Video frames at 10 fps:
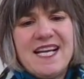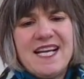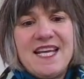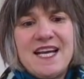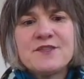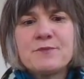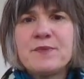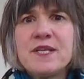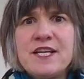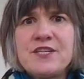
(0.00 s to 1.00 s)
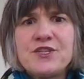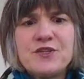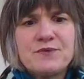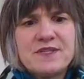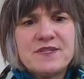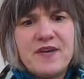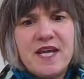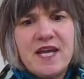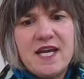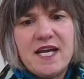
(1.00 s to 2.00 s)
The explanation was
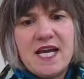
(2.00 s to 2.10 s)
vague,